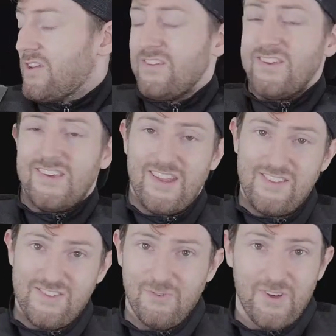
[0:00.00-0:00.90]
You can kind
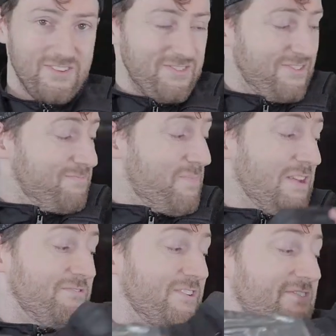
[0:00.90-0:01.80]
of see why the
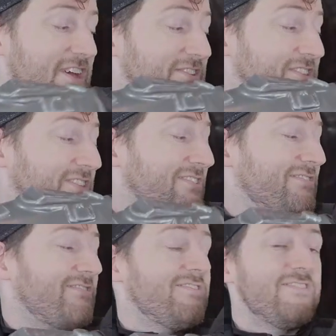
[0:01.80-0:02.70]
benefit of having the
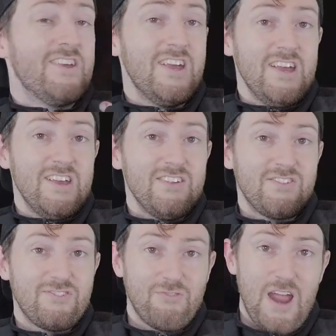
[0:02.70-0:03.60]

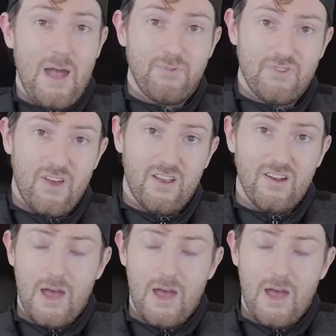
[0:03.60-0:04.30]
straps on.